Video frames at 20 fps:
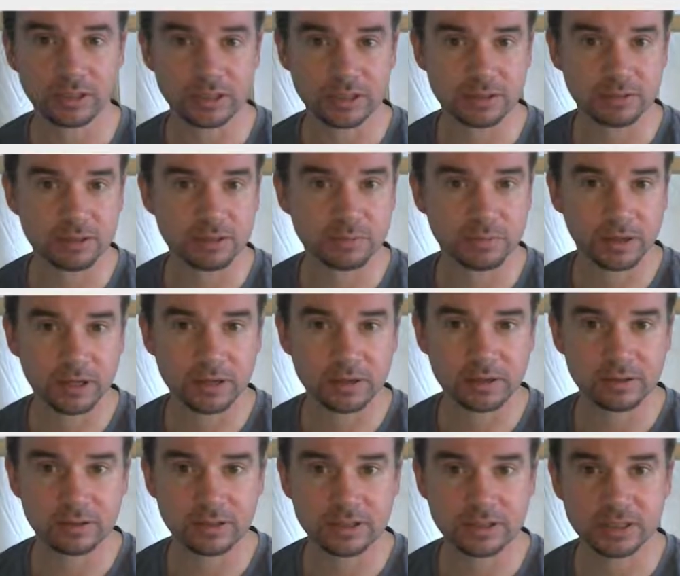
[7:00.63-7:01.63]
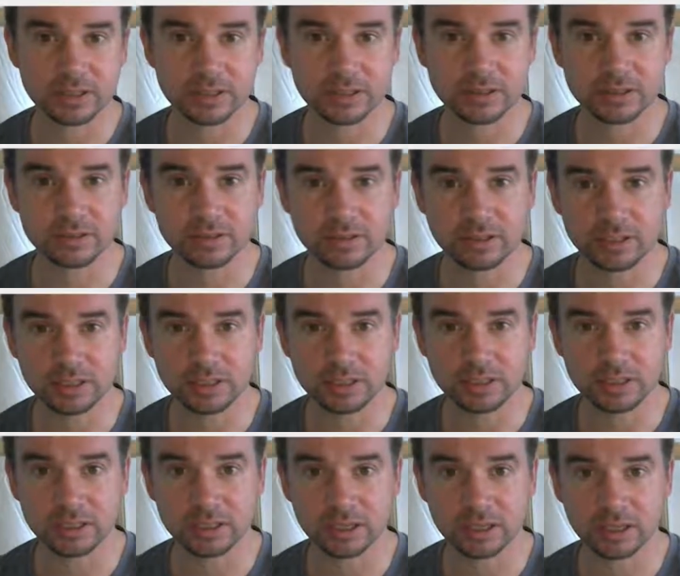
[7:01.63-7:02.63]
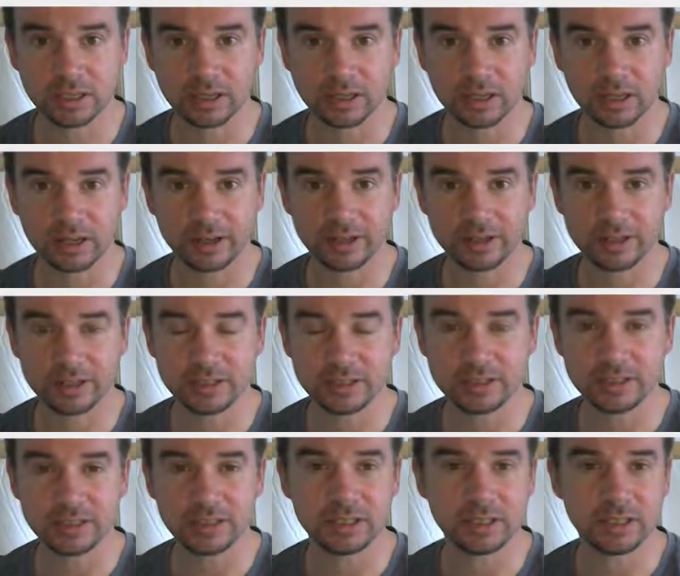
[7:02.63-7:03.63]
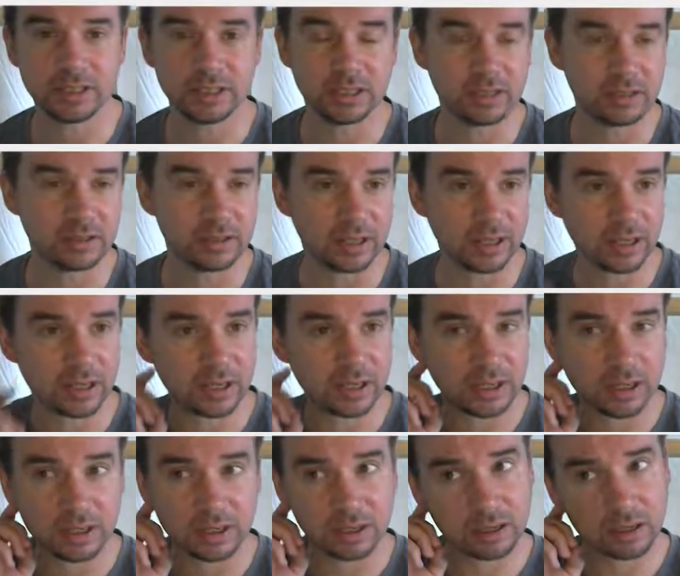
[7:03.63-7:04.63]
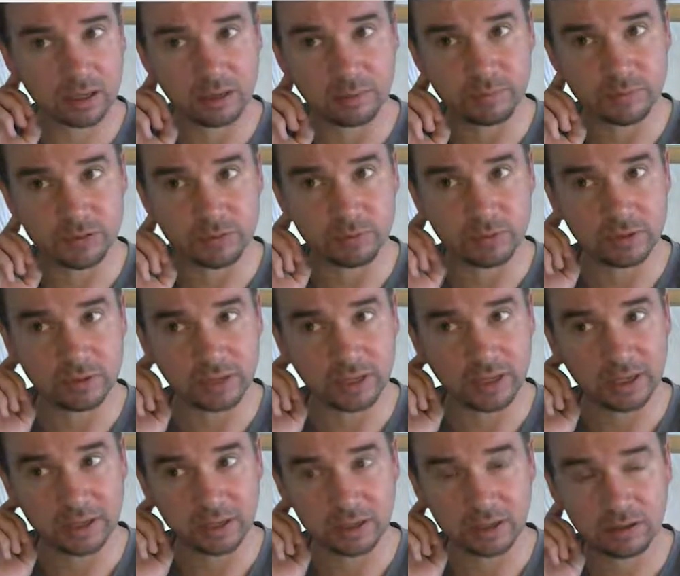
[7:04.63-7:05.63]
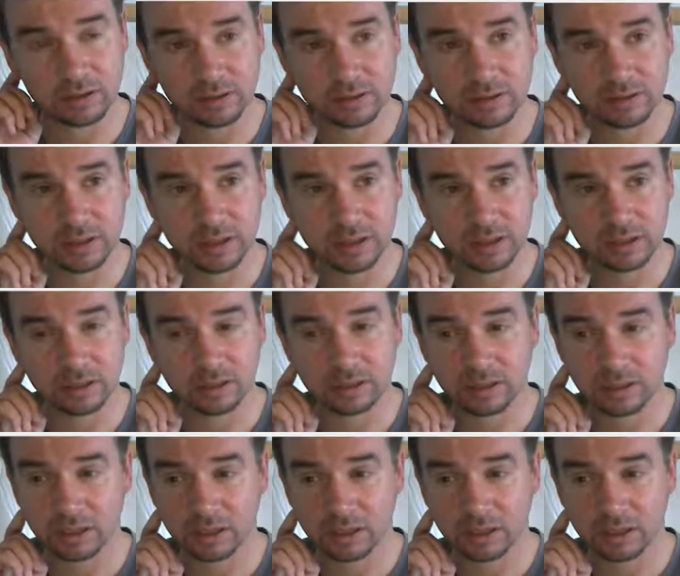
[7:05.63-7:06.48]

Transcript: so Spyder, this is the uh, IDE that comes with Anaconda,